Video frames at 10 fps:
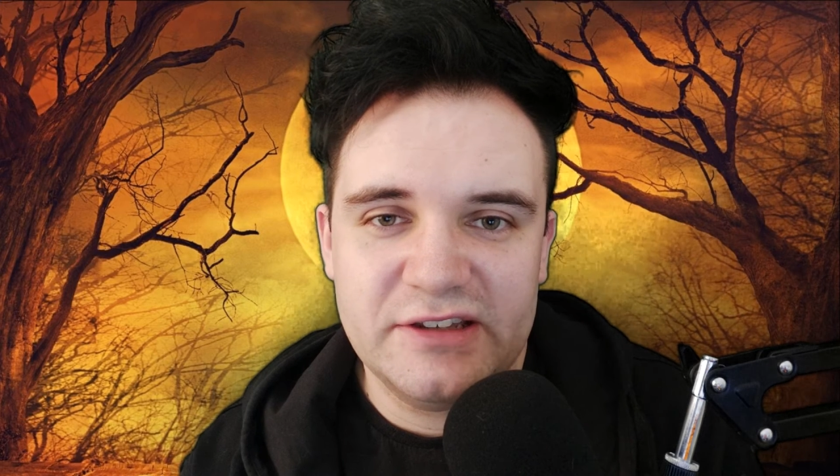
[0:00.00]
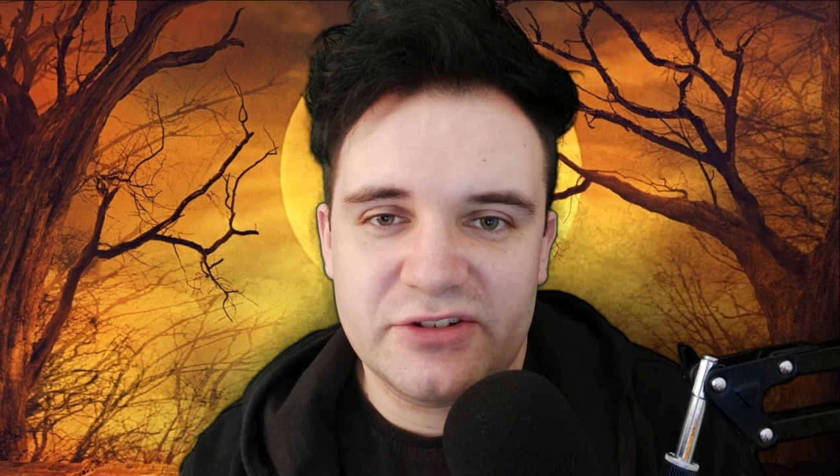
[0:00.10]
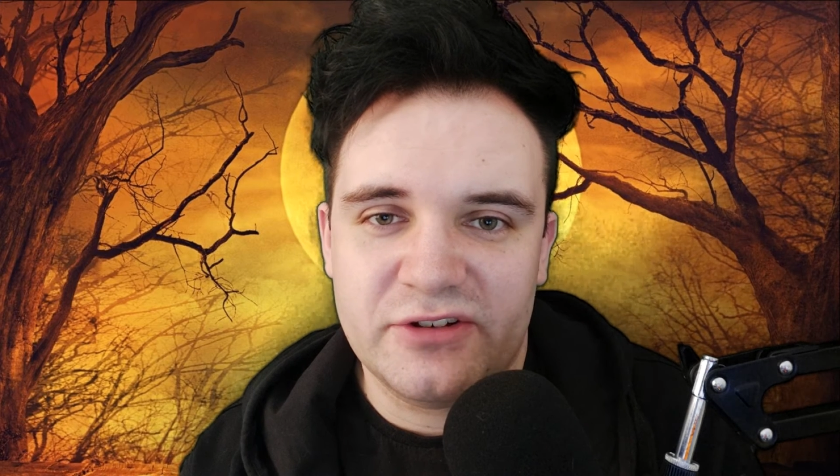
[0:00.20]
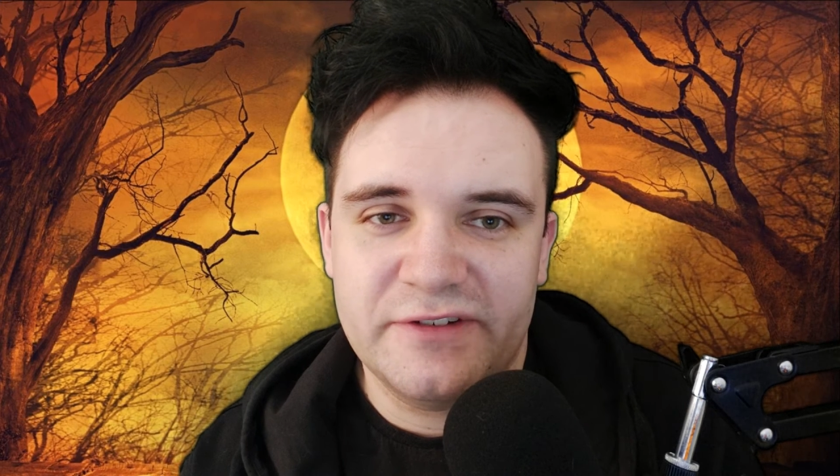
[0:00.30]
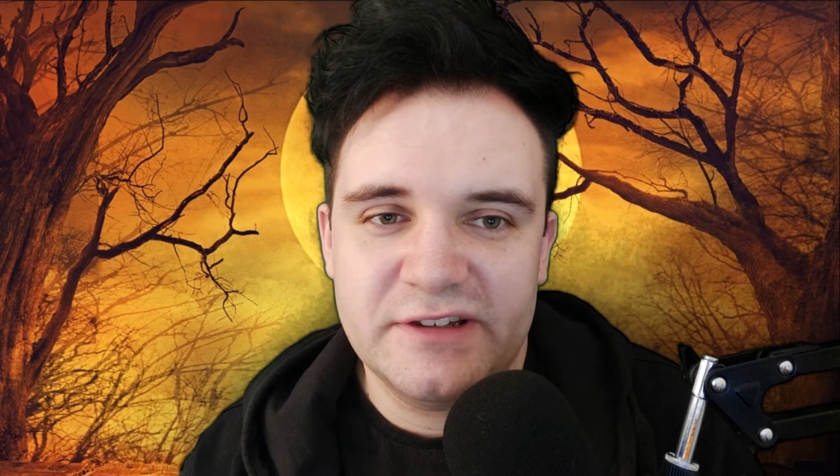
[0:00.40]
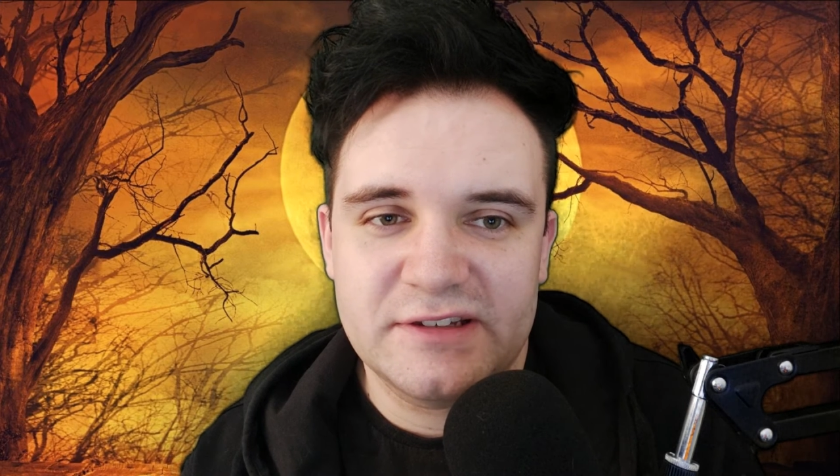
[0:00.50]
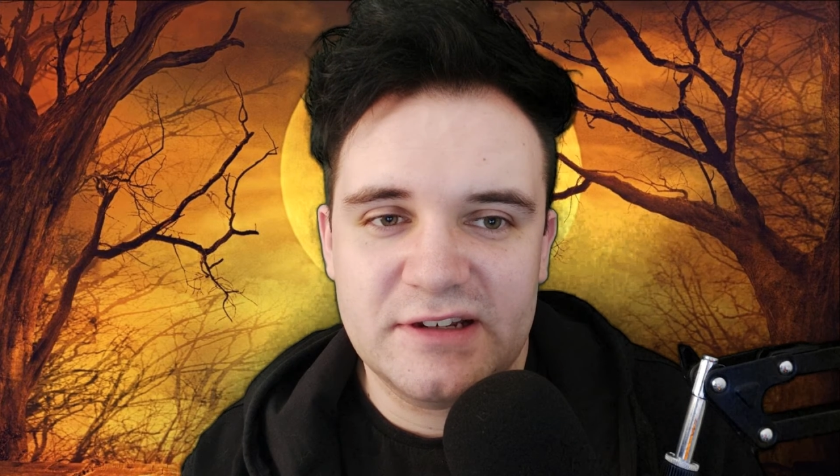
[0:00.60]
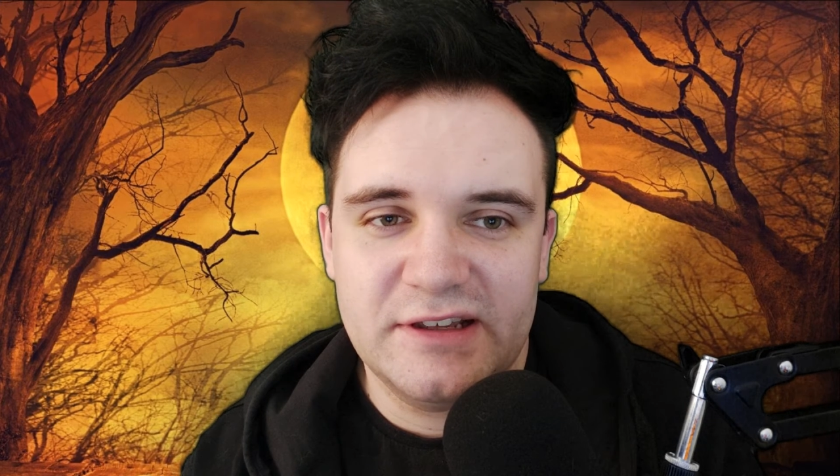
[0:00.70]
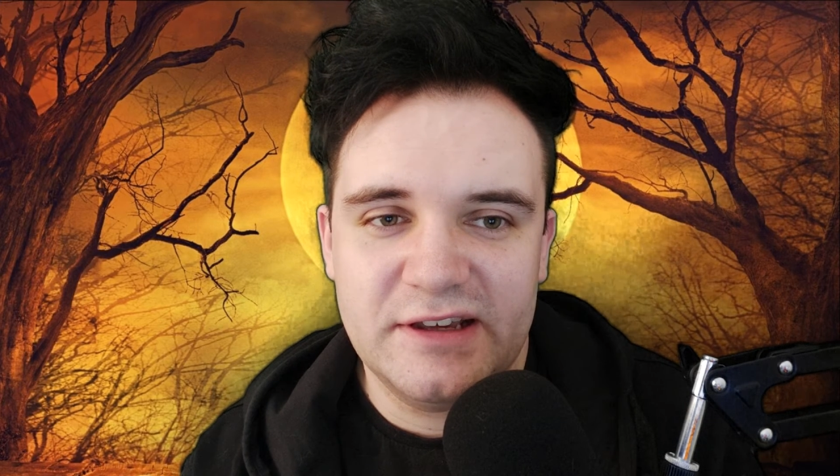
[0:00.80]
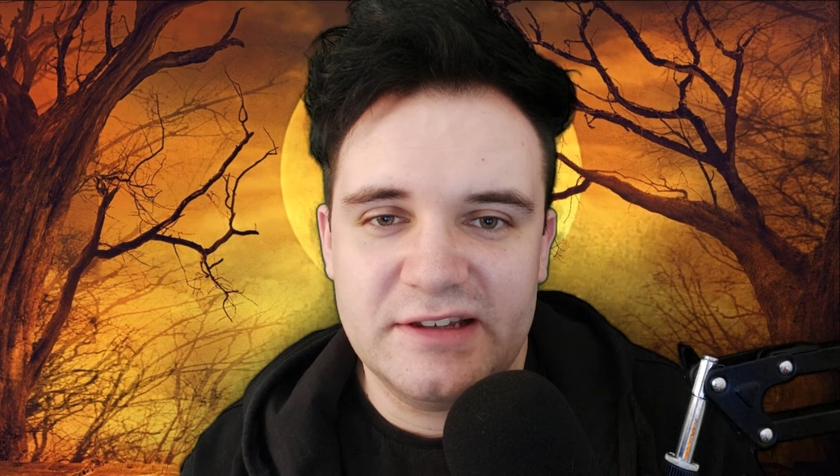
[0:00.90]
is
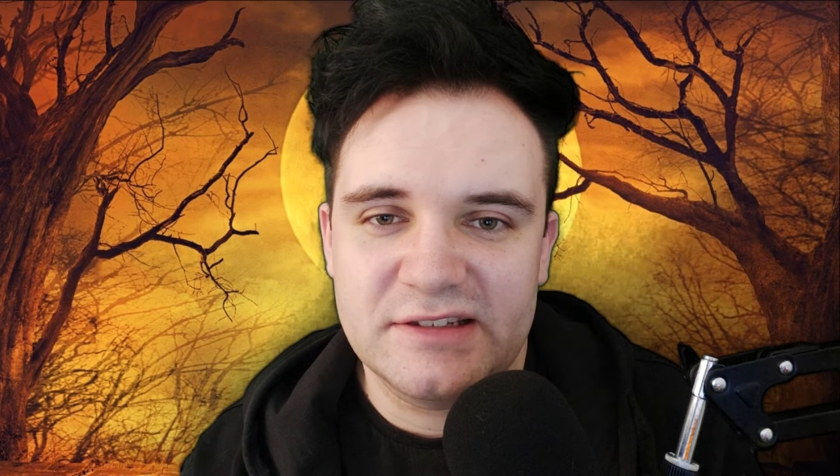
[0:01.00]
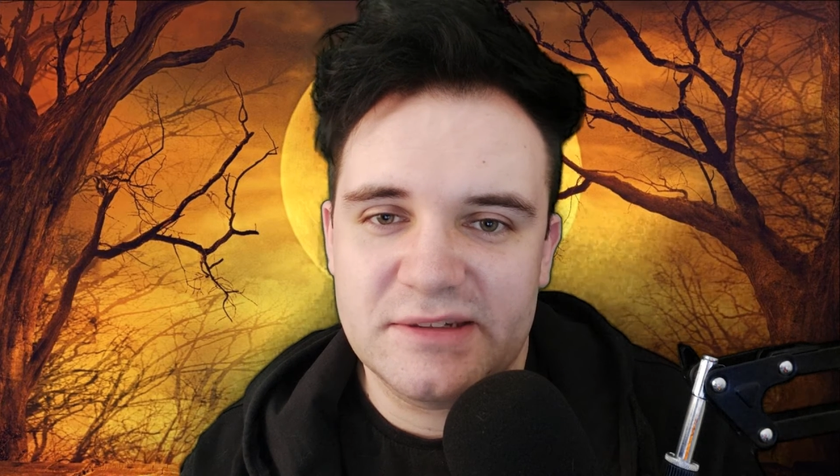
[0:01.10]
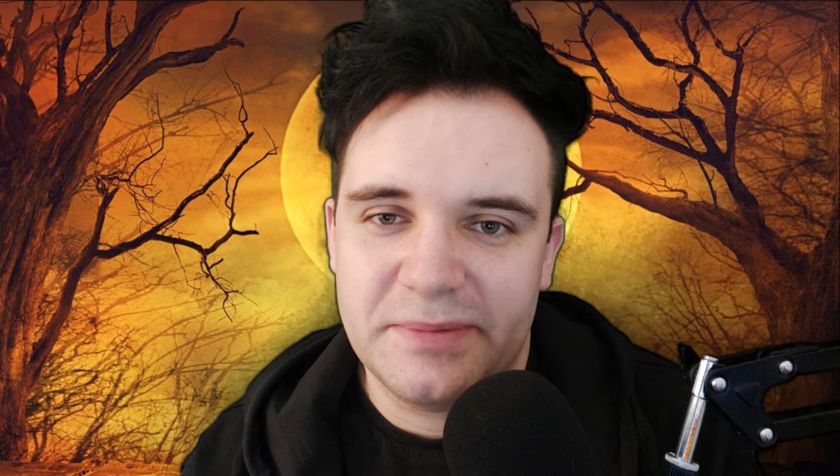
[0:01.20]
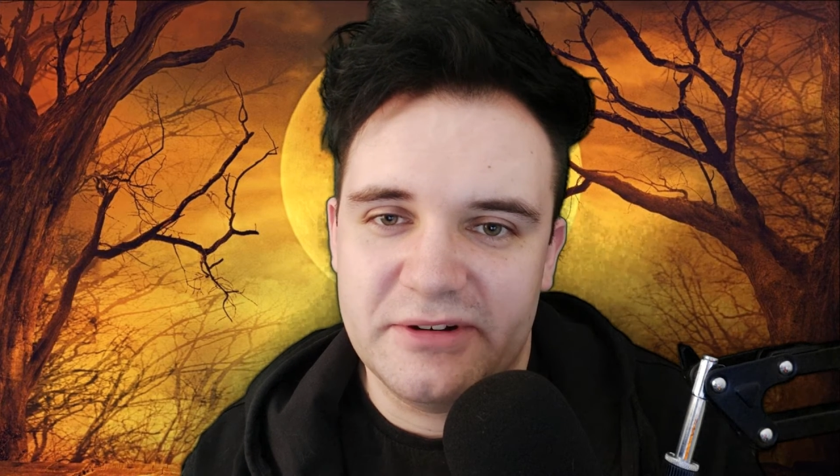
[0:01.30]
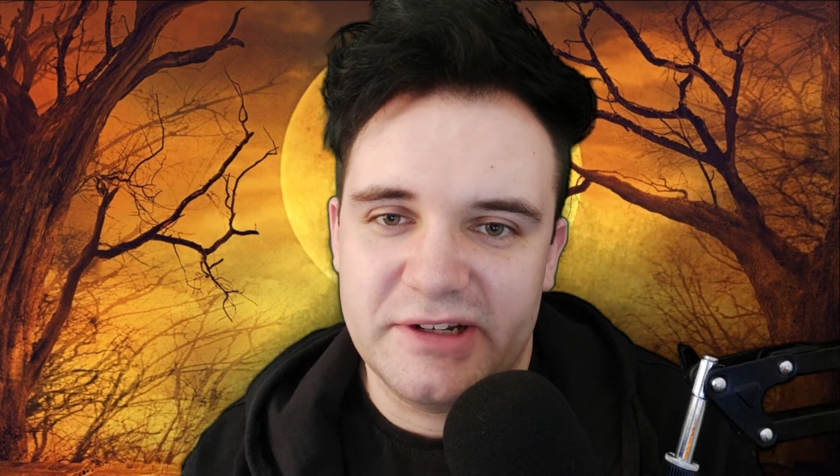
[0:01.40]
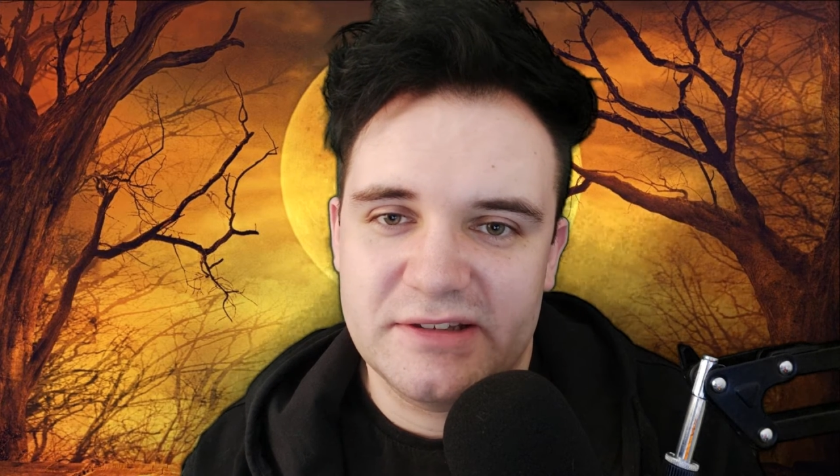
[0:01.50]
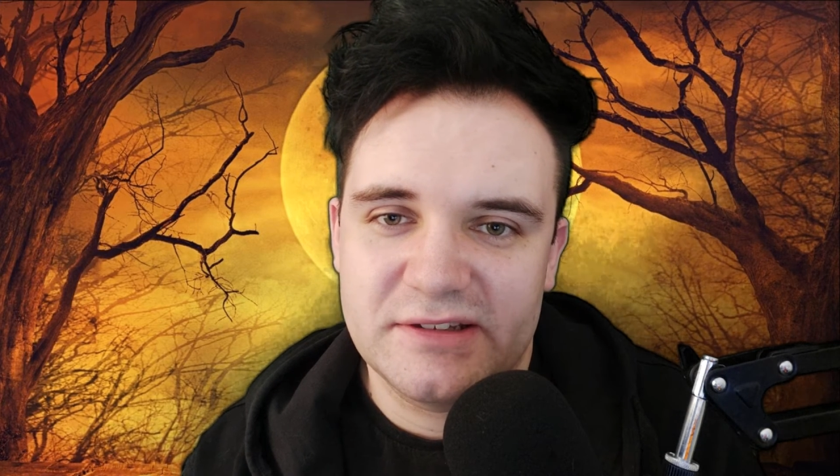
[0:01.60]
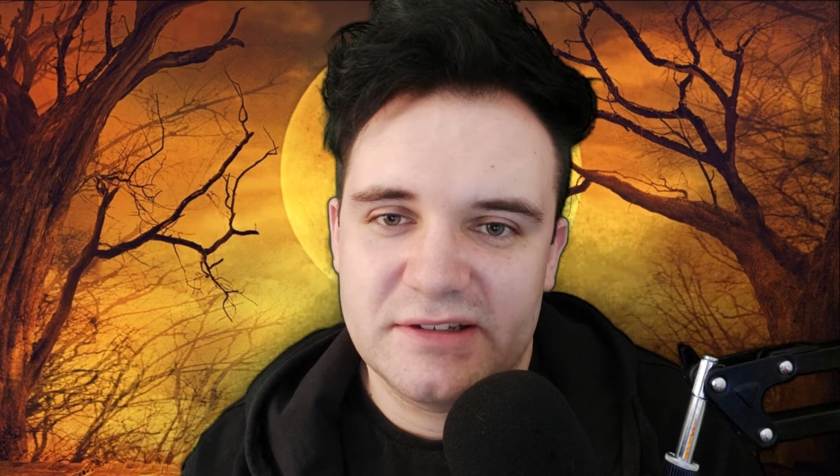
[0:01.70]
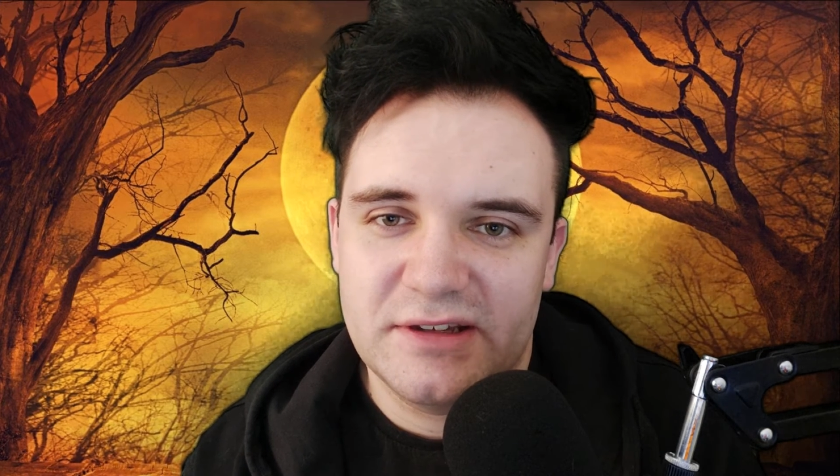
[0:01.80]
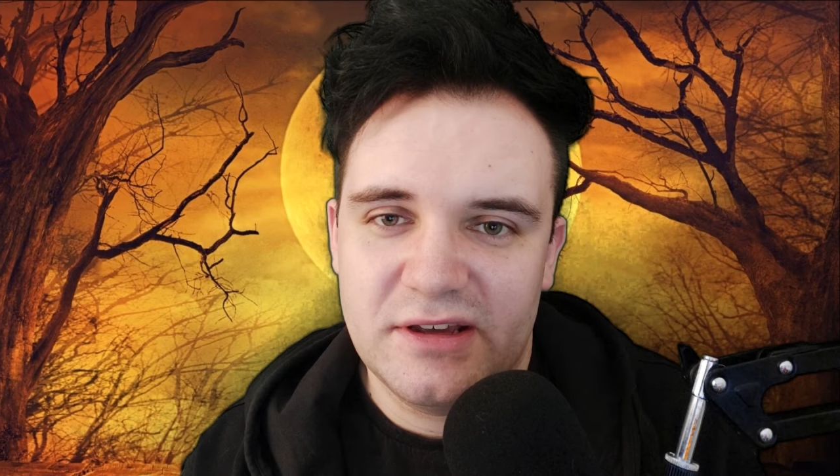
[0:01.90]
obviously a spirit,